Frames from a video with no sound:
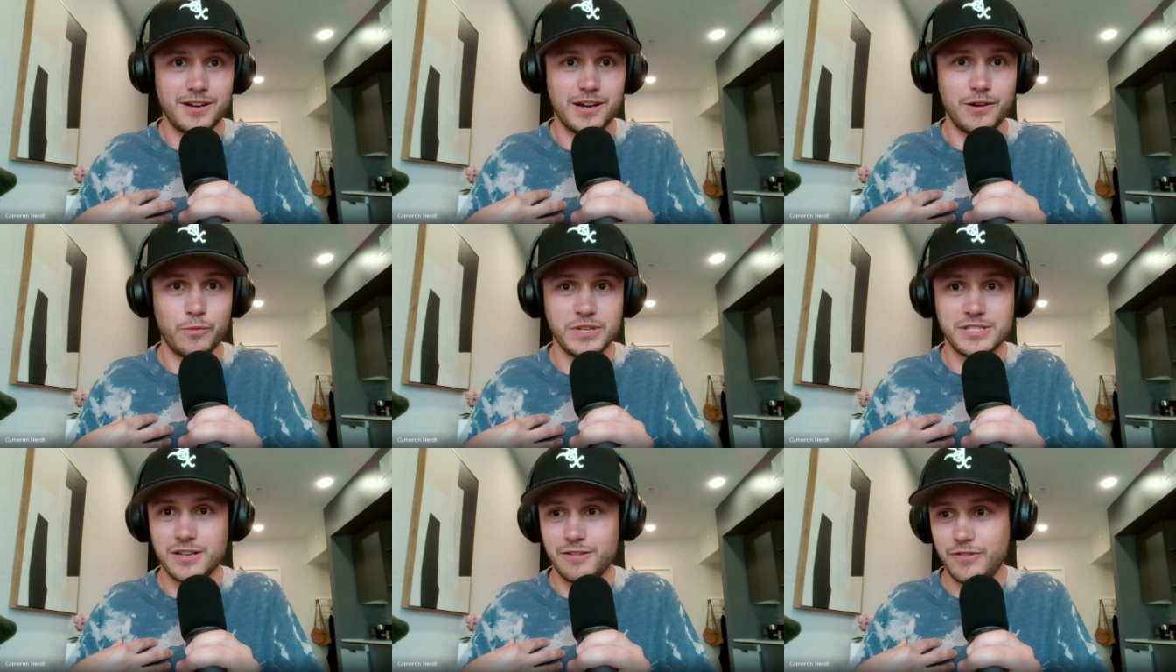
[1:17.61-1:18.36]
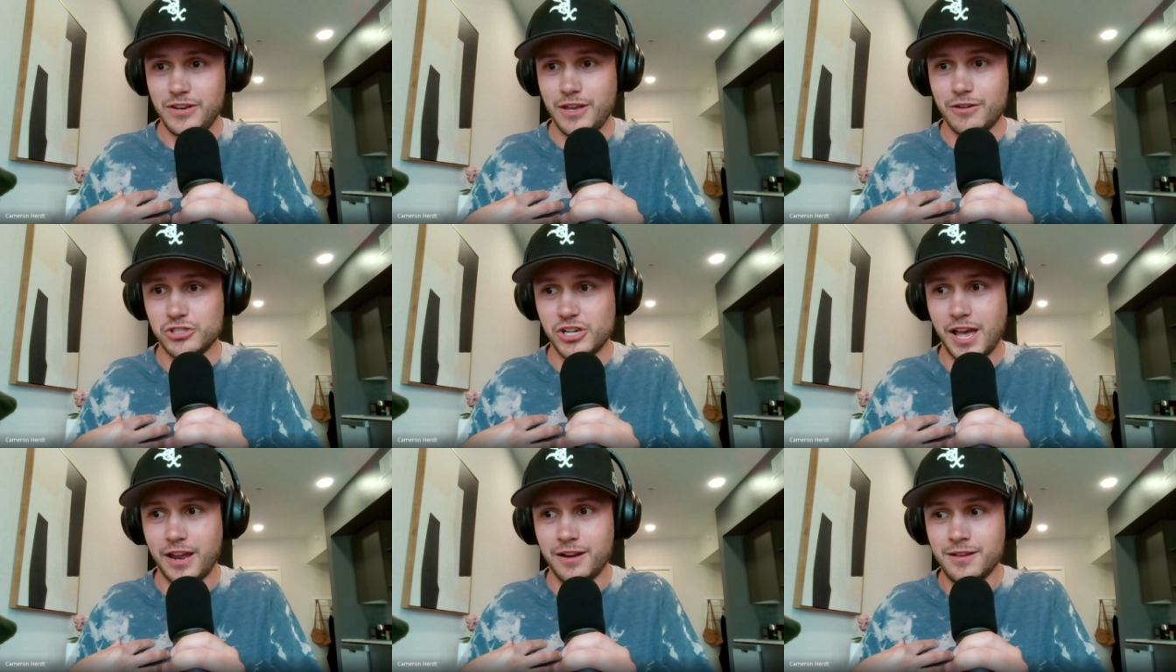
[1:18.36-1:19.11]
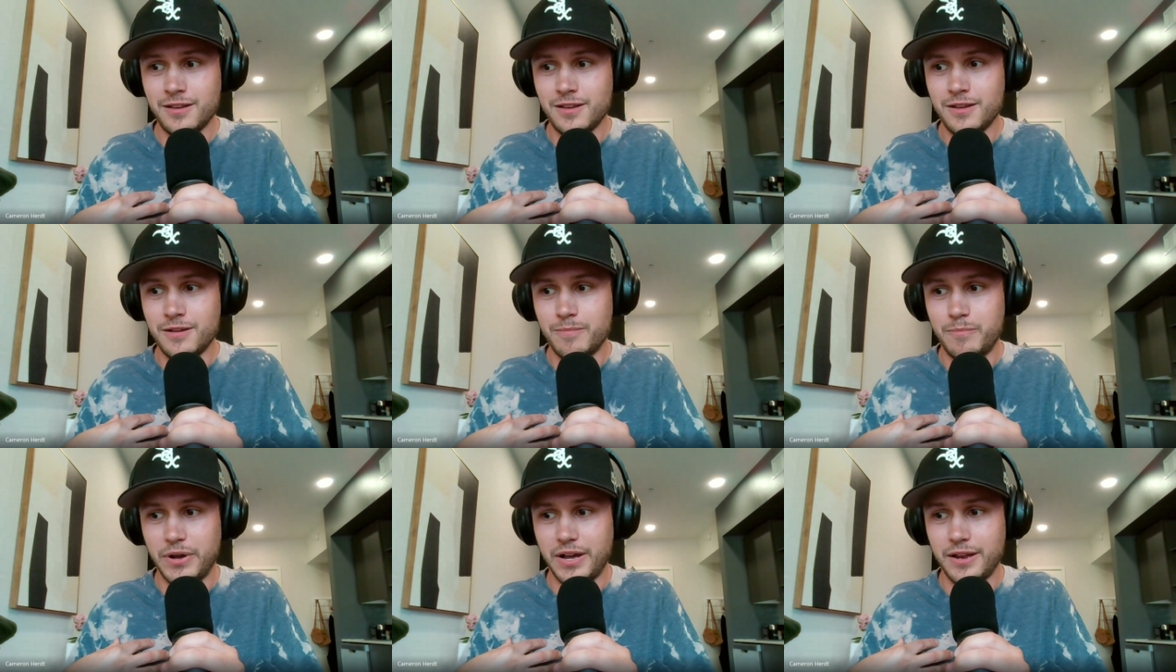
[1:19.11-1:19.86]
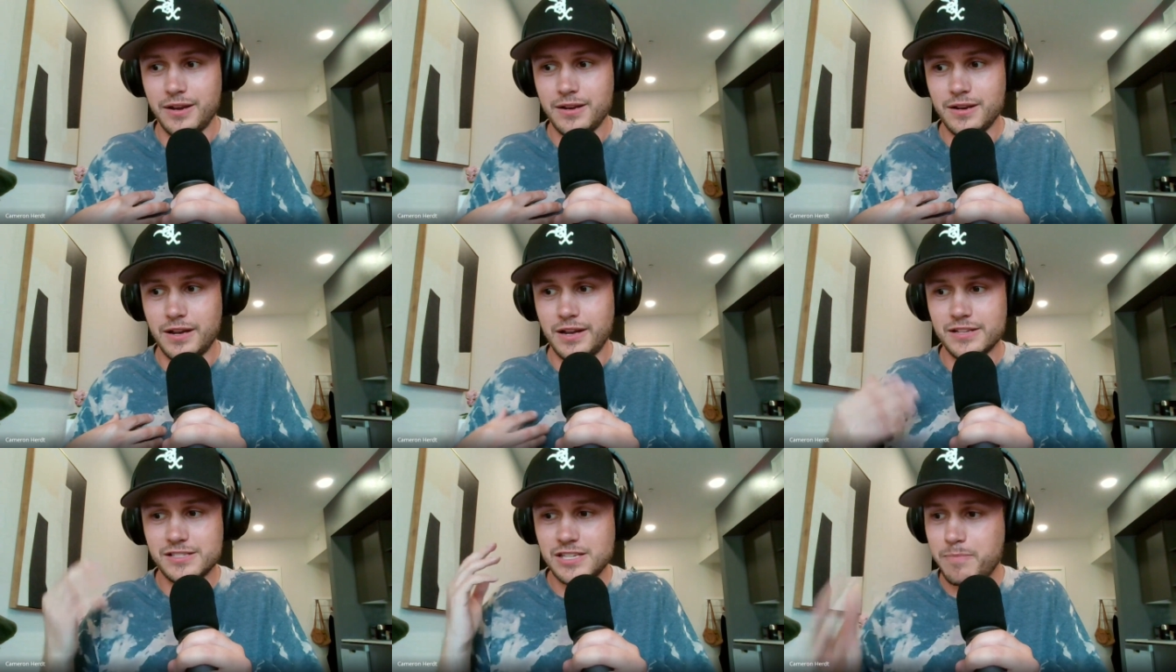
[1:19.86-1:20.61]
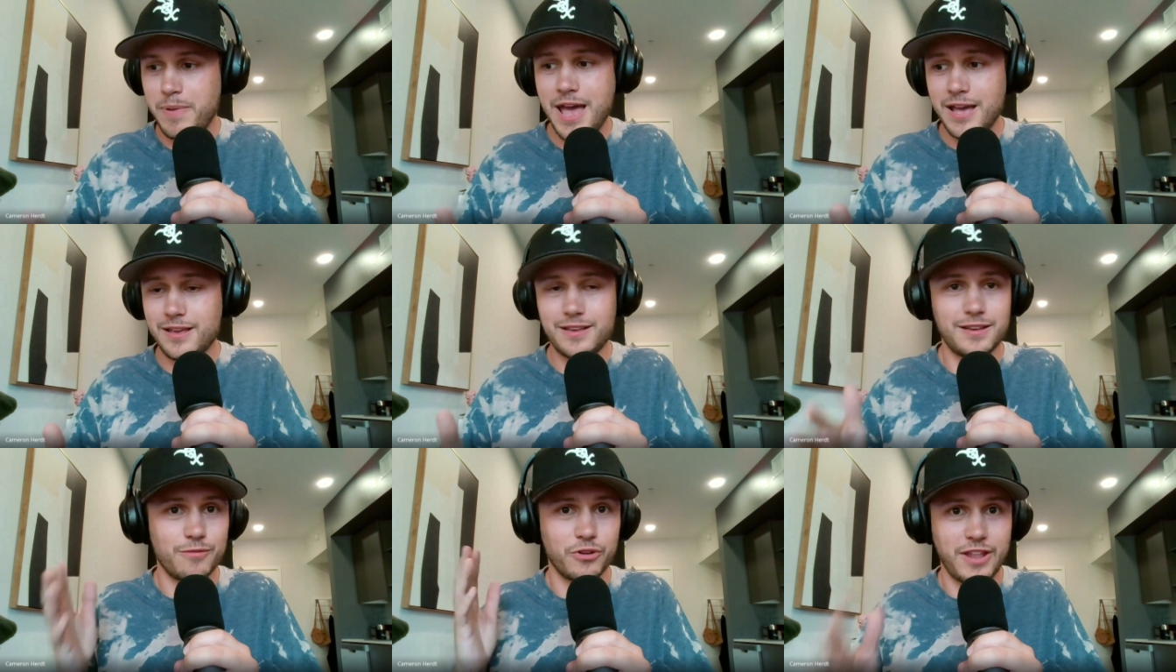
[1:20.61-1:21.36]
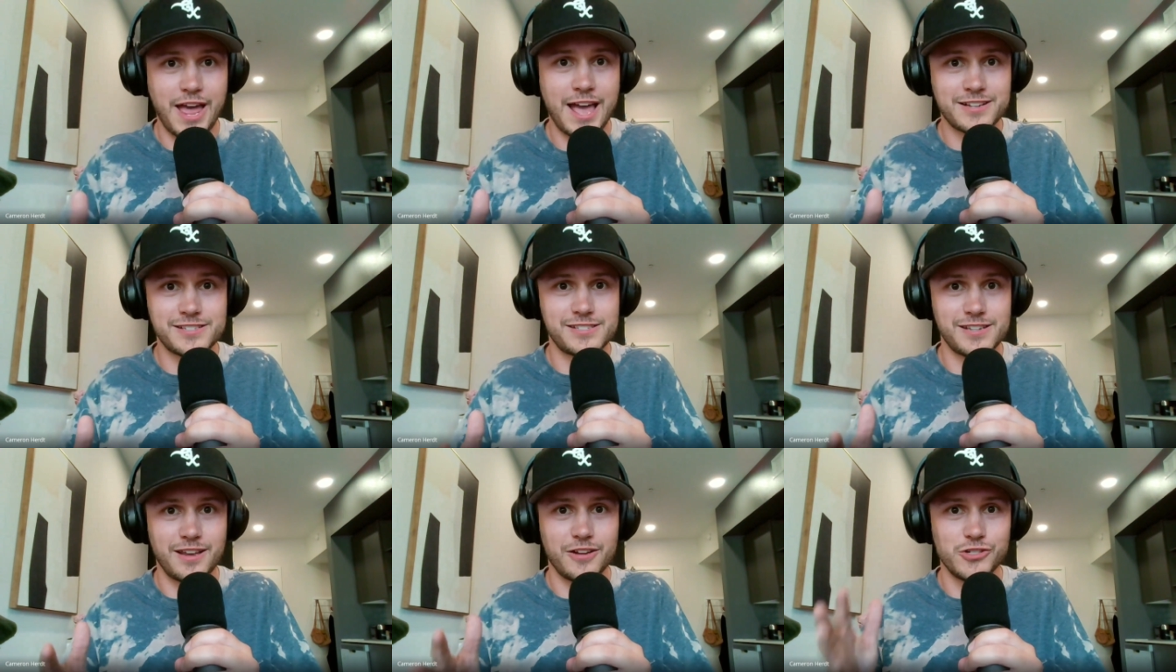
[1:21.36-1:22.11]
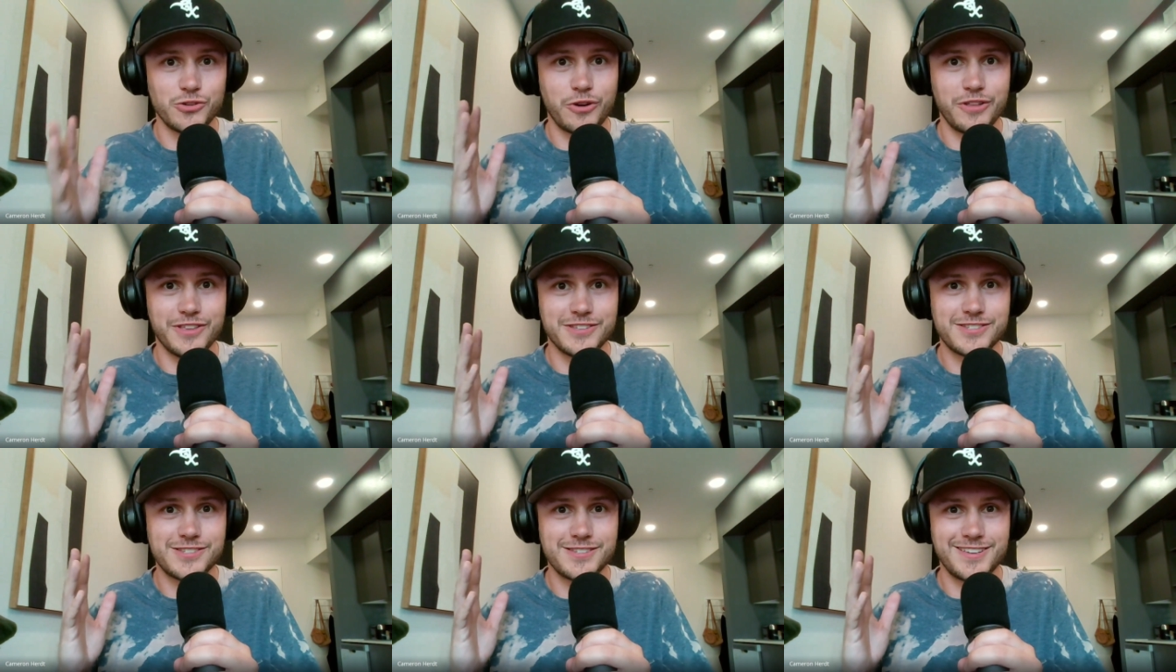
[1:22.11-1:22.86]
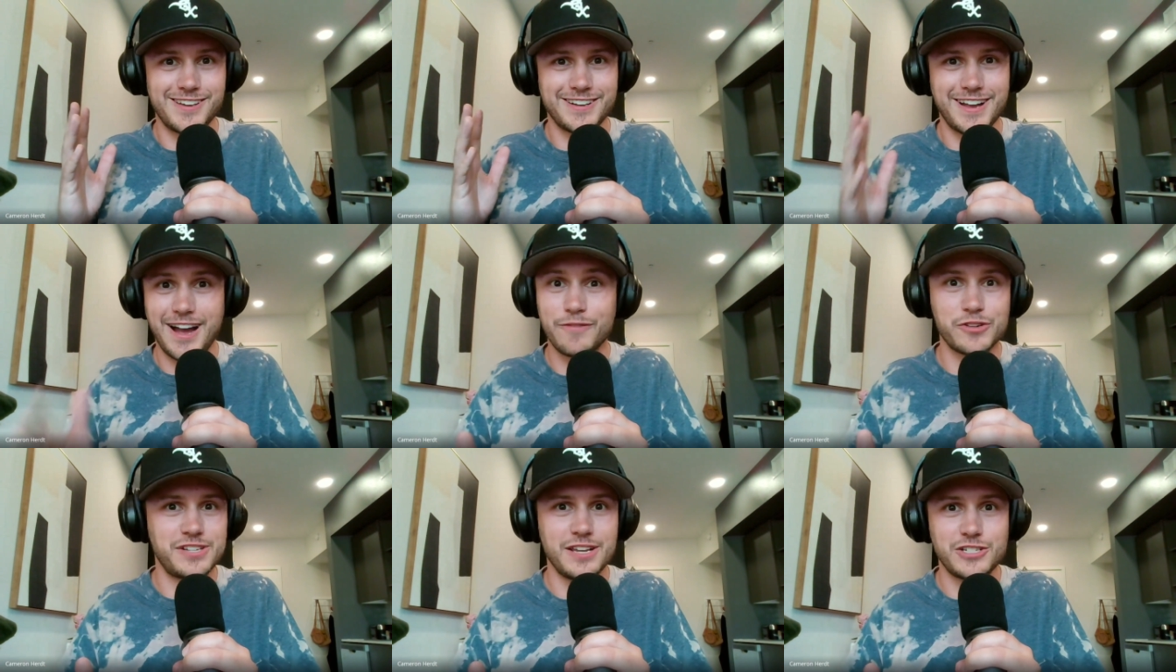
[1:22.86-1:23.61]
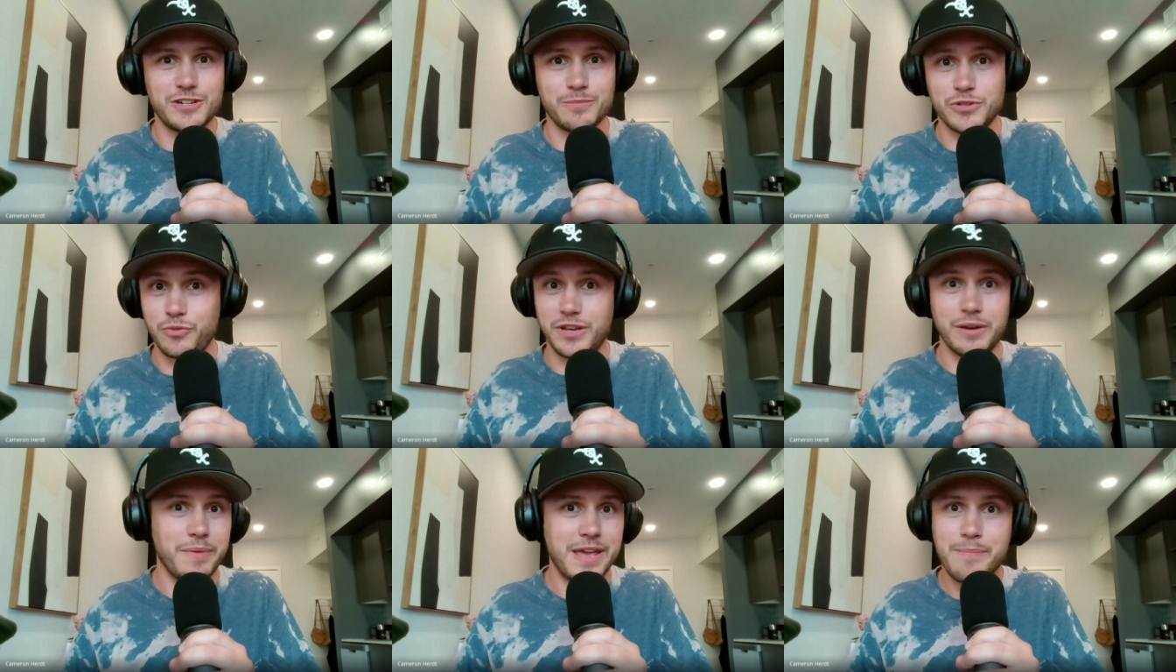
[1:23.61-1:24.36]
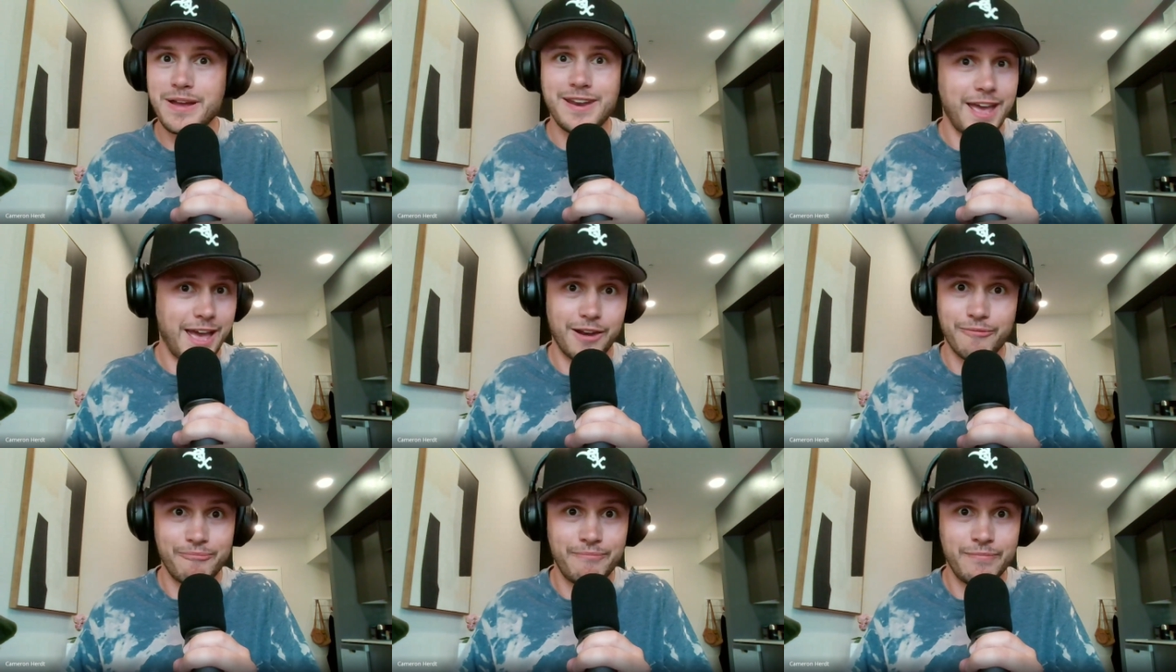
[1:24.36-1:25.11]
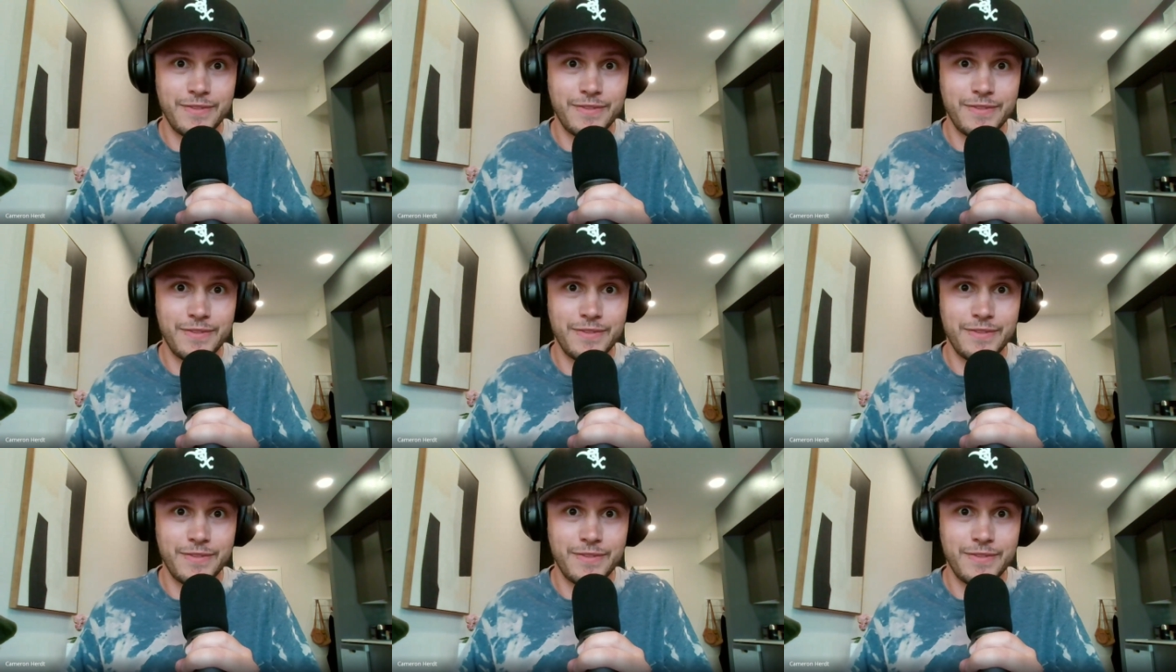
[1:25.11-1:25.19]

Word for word: Uh, we did a video chat, but uh, sit back and relax and enjoy this conversation between me and my dad